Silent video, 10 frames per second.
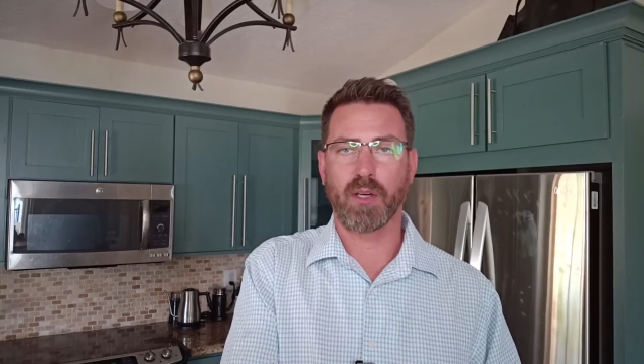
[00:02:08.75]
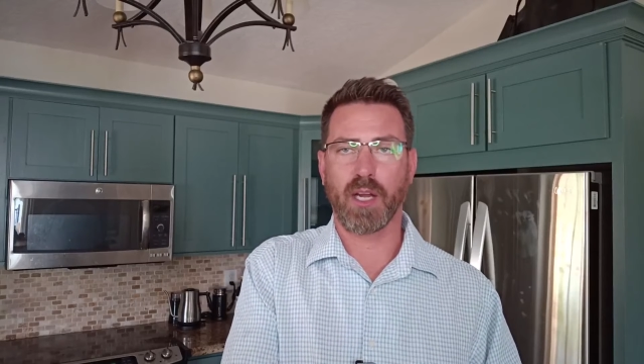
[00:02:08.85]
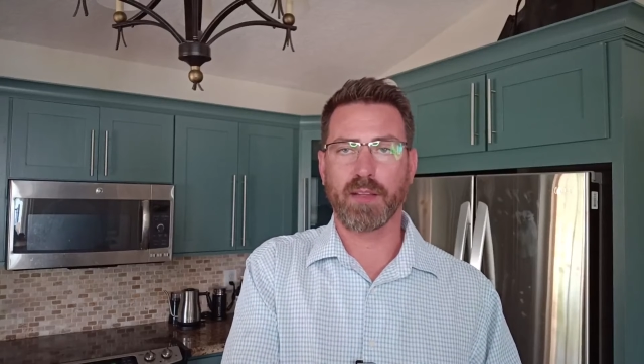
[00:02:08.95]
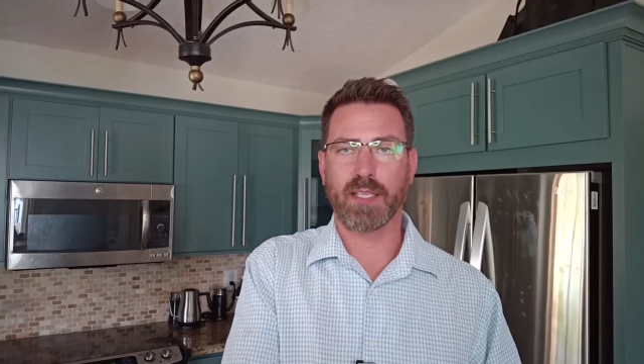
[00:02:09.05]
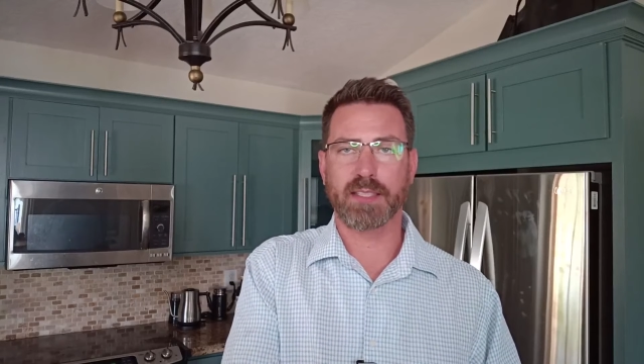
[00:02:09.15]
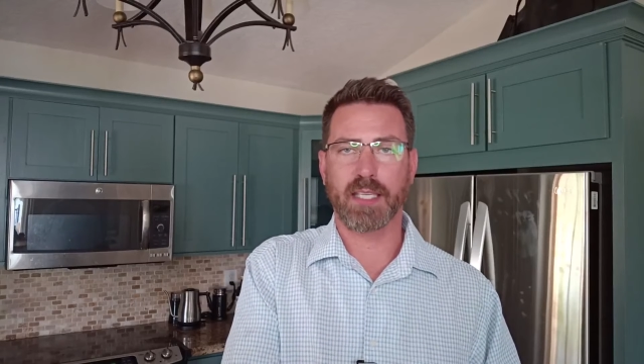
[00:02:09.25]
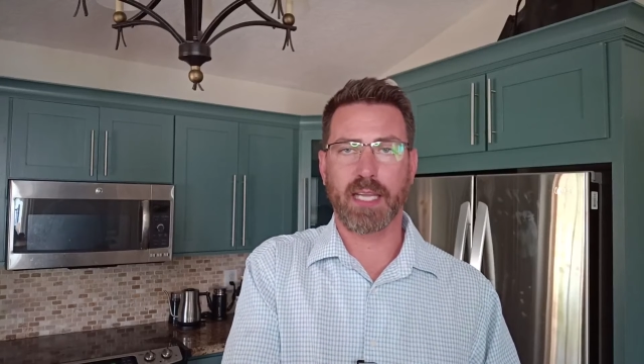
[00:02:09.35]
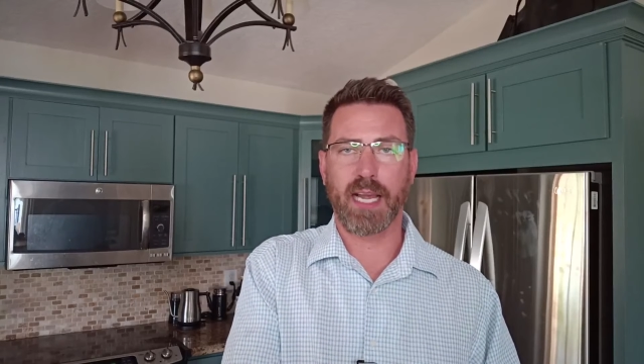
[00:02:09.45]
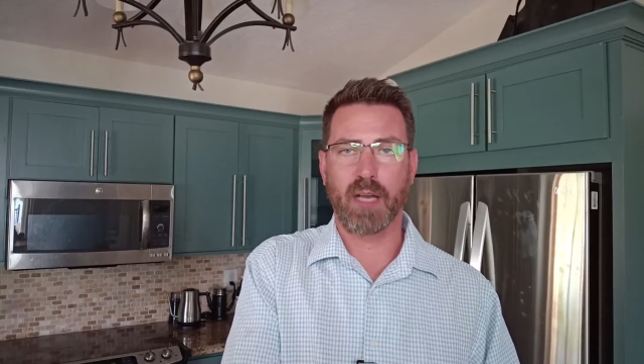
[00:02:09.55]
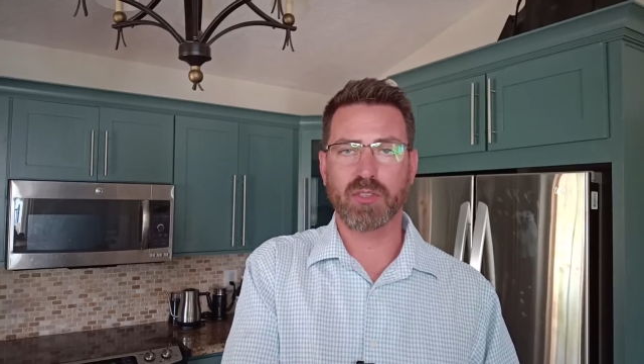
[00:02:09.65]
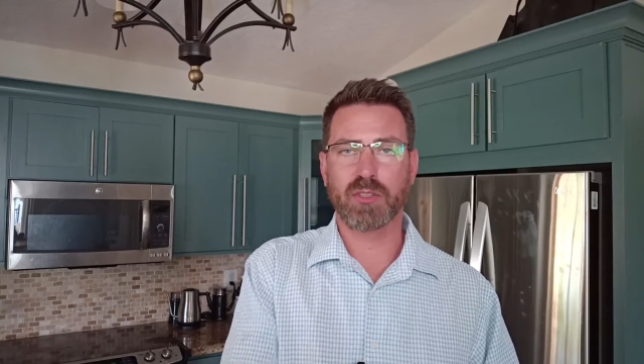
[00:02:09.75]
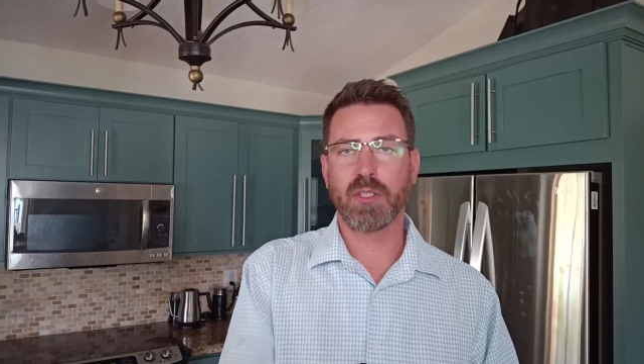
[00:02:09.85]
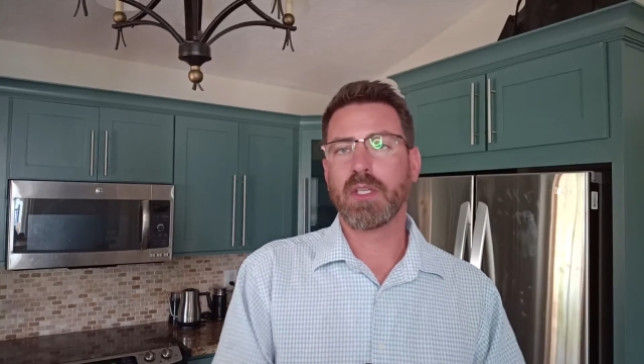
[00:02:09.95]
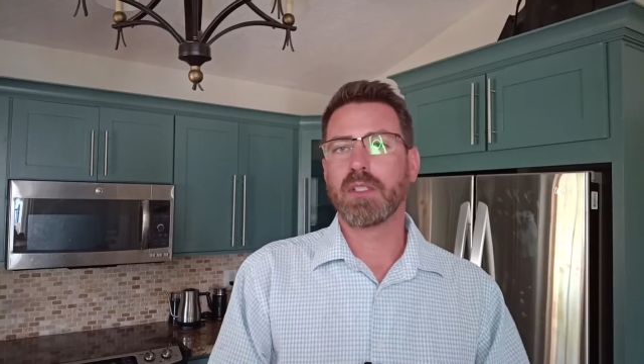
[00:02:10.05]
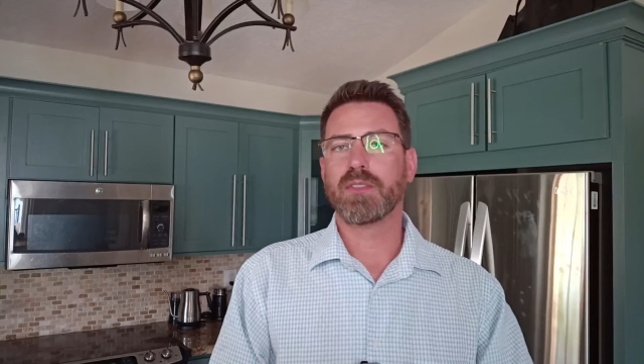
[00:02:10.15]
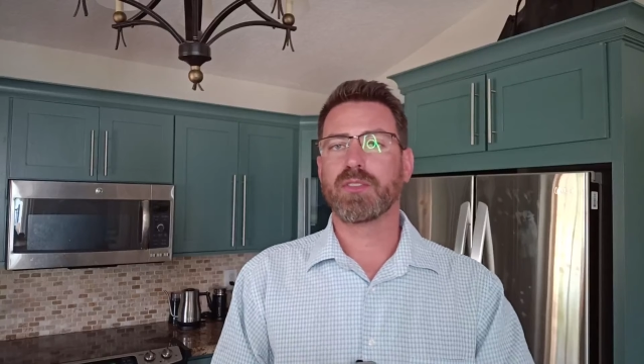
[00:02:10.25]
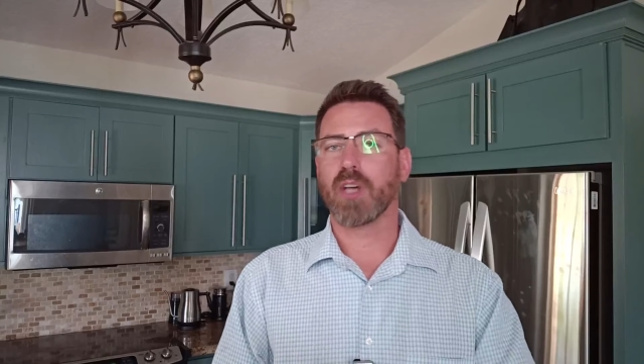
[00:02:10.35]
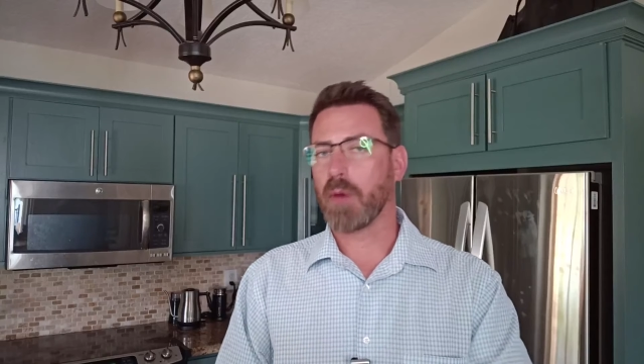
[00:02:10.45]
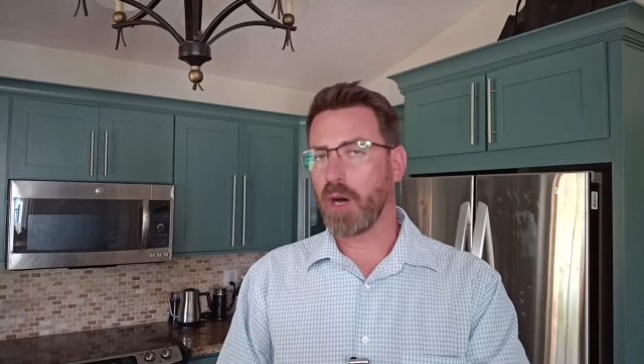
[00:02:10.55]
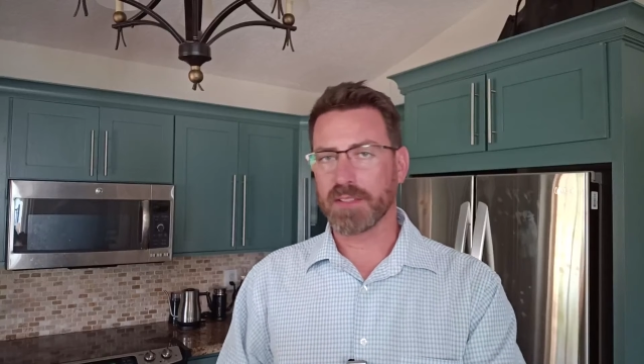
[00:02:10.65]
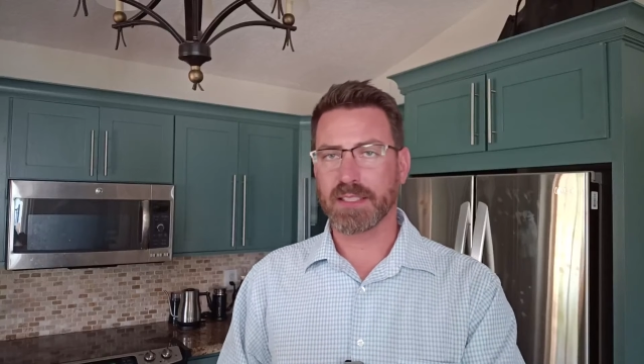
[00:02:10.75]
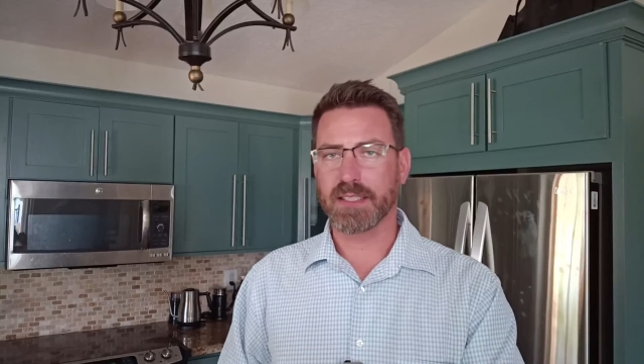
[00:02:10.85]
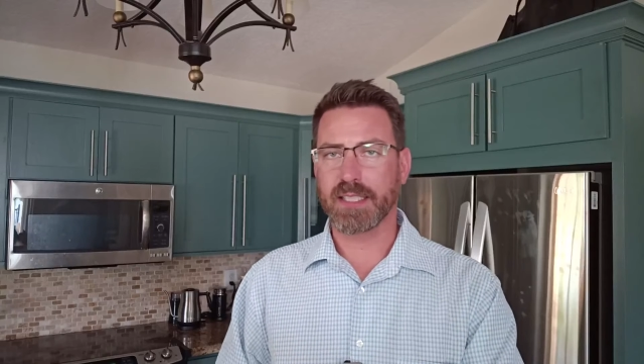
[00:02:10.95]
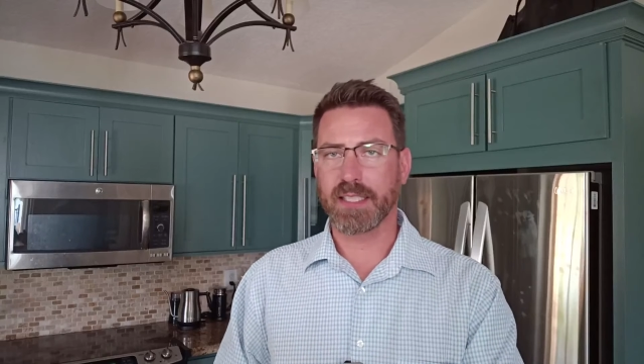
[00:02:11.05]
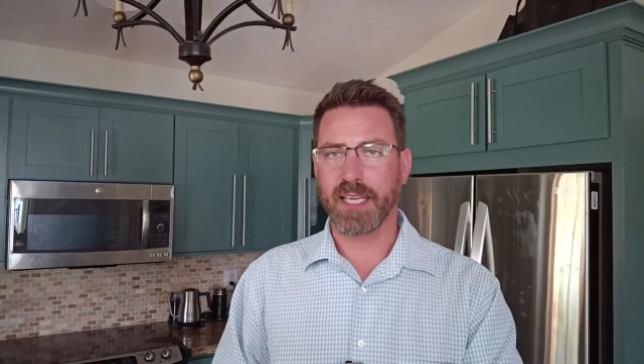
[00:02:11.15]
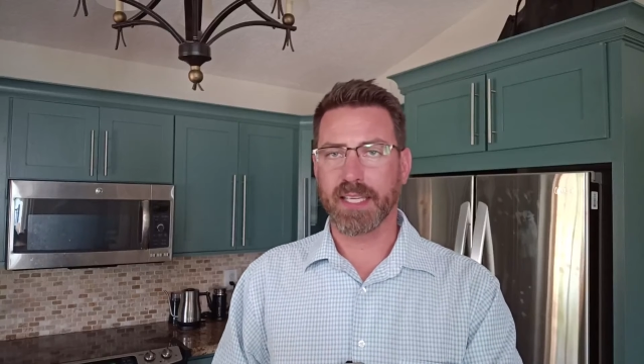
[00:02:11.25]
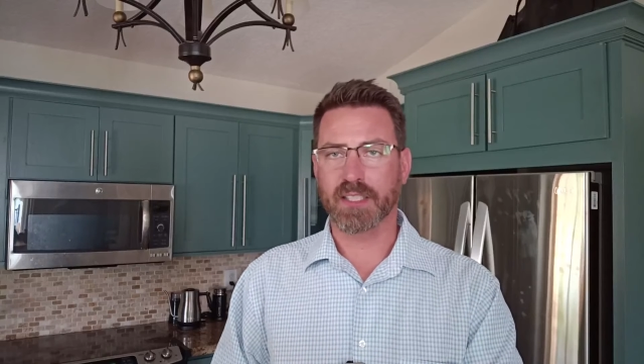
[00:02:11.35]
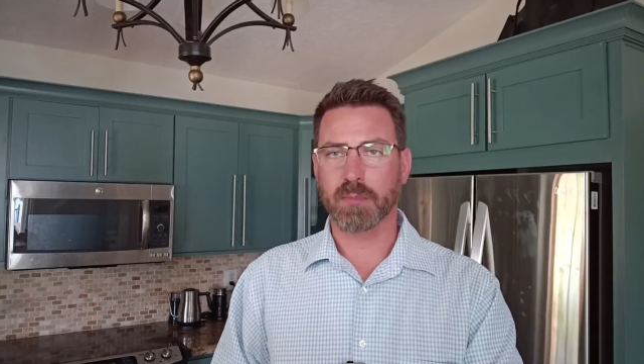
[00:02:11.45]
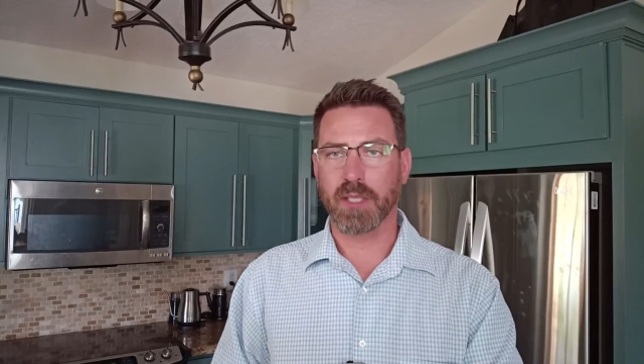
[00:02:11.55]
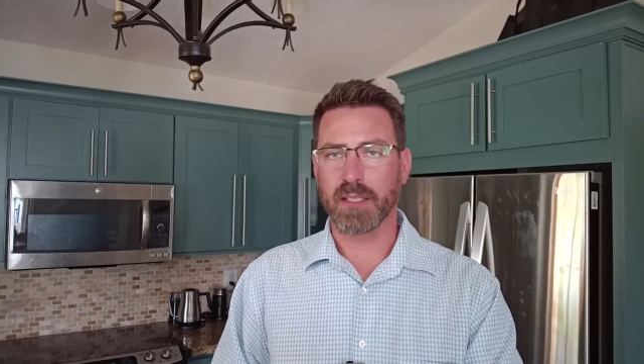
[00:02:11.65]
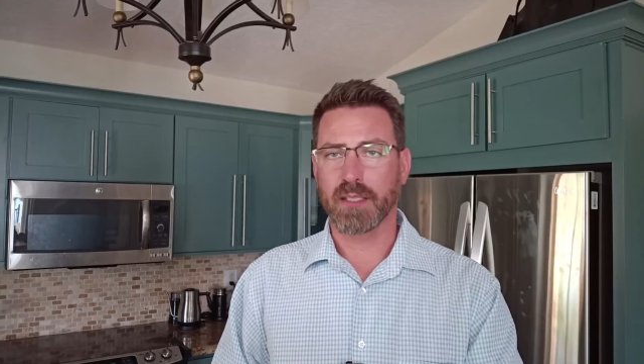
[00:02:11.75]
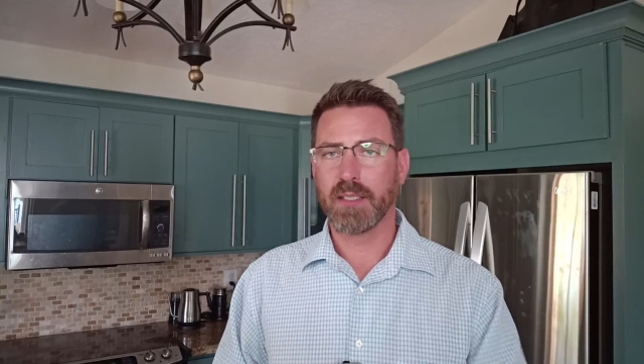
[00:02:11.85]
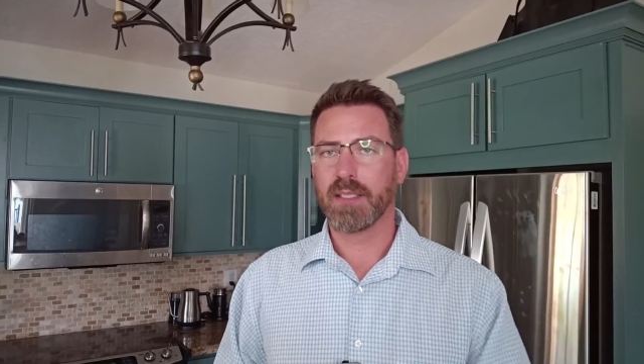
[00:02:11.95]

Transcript: or not they sell a house. Some offices, they take a split.